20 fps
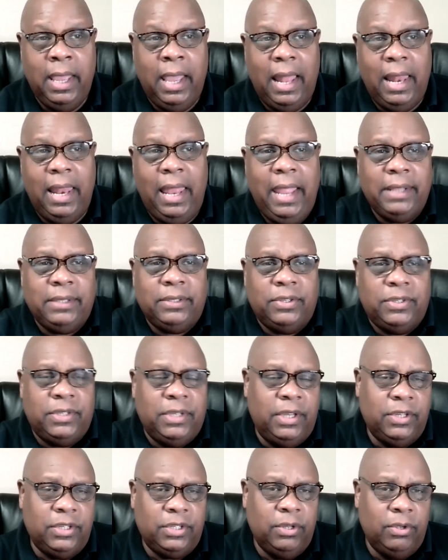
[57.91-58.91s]
I like to
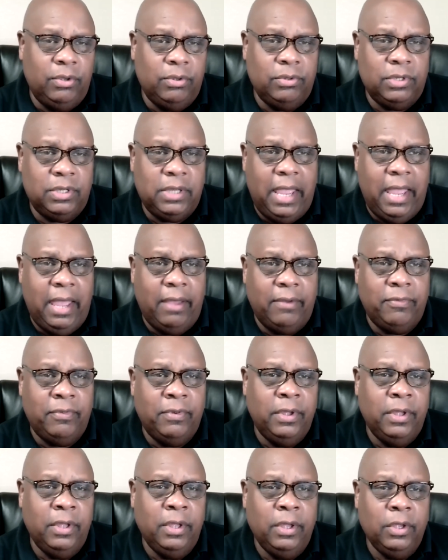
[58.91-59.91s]
see students have
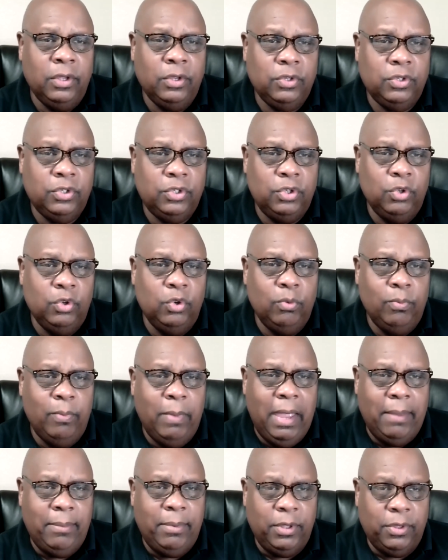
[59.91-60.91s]
two,
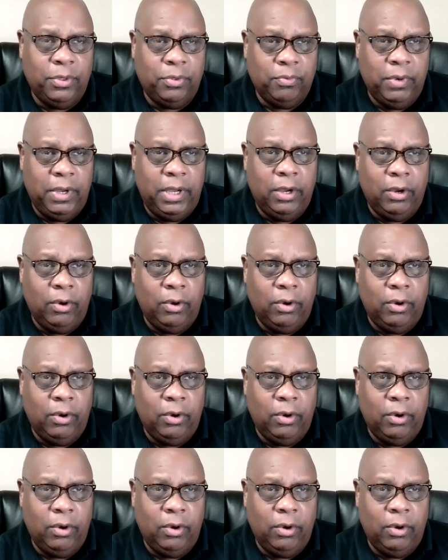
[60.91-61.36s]
maybe three